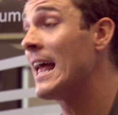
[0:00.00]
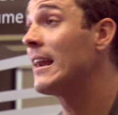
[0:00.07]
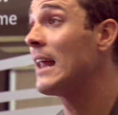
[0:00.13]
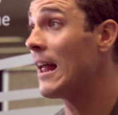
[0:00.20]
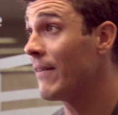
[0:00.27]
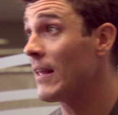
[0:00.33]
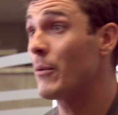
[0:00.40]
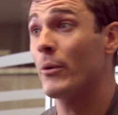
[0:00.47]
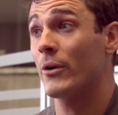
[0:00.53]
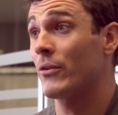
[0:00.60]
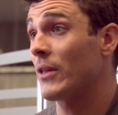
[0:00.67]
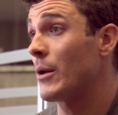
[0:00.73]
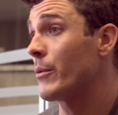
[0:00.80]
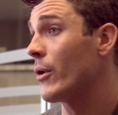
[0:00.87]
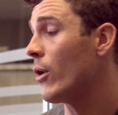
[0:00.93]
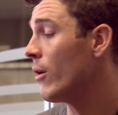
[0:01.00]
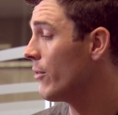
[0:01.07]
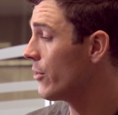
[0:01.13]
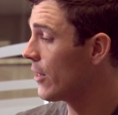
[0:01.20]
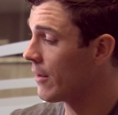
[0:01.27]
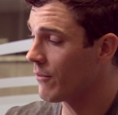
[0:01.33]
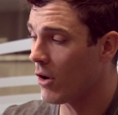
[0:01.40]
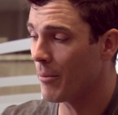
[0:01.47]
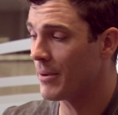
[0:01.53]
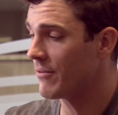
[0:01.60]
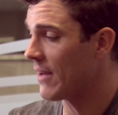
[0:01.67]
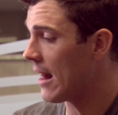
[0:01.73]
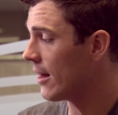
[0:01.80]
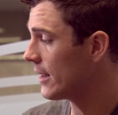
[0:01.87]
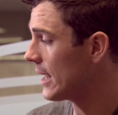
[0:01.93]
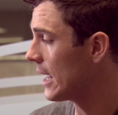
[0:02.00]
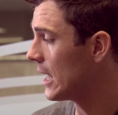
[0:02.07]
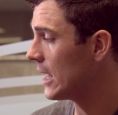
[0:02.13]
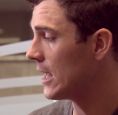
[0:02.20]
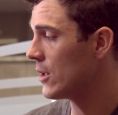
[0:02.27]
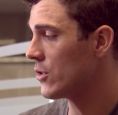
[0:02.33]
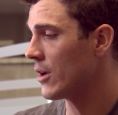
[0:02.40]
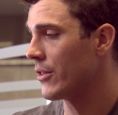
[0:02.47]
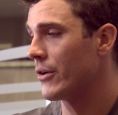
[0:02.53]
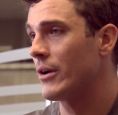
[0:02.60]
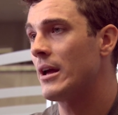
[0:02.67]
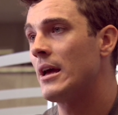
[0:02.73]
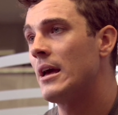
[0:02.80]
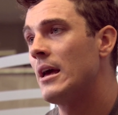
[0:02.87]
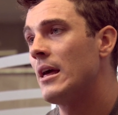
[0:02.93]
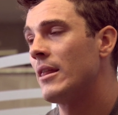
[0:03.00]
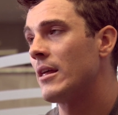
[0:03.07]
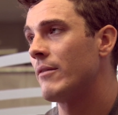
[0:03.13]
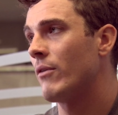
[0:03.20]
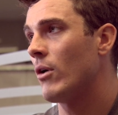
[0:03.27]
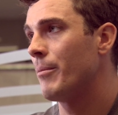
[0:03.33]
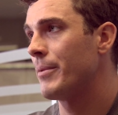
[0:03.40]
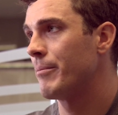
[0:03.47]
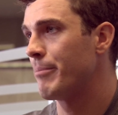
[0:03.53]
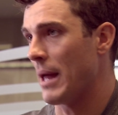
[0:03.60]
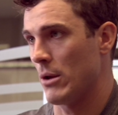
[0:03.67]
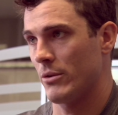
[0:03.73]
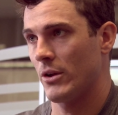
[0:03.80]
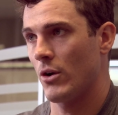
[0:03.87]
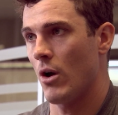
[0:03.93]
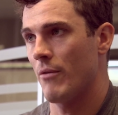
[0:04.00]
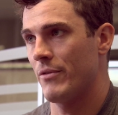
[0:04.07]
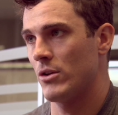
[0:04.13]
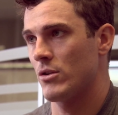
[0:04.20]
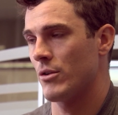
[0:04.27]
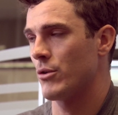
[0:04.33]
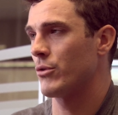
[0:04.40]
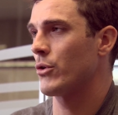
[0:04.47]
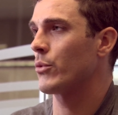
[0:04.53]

And and they were. They were all they've all been validating each other. They've all been bouncing off each other.